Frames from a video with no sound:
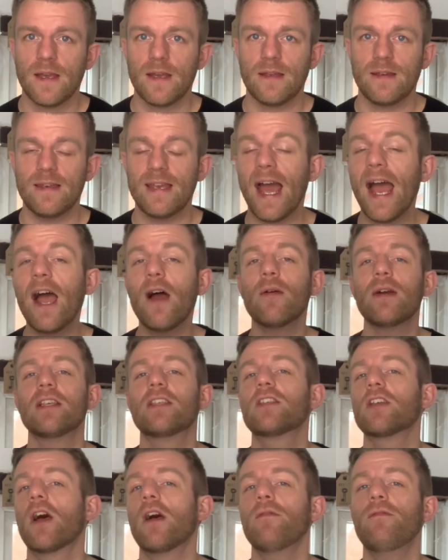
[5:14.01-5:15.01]
Now it's
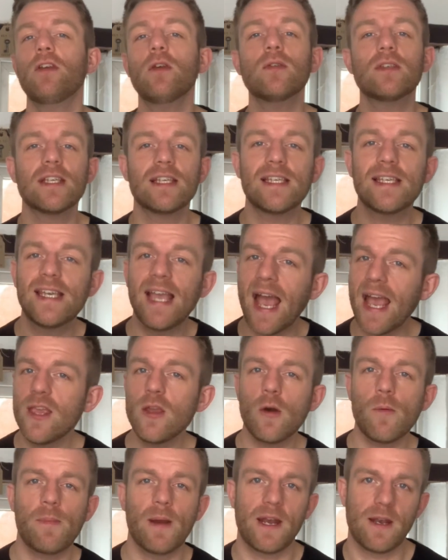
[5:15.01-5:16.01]
time for you to get
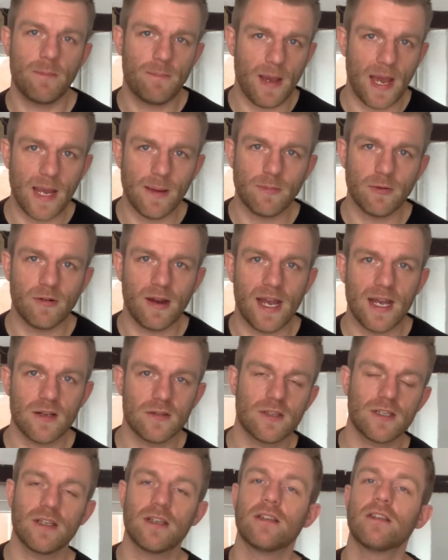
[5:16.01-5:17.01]
your pen and paper
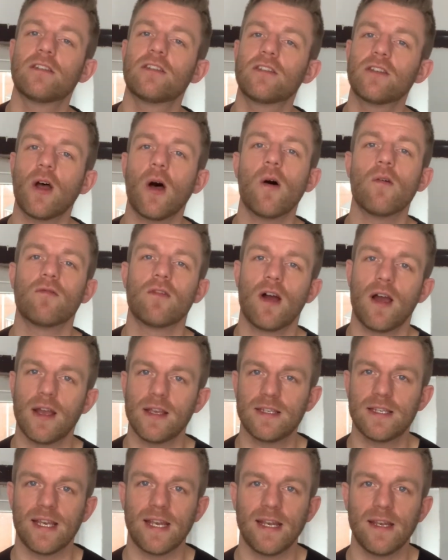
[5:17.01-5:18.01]
out and start
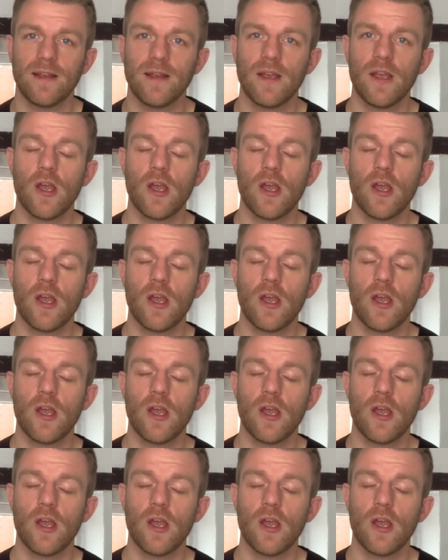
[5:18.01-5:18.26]
writing.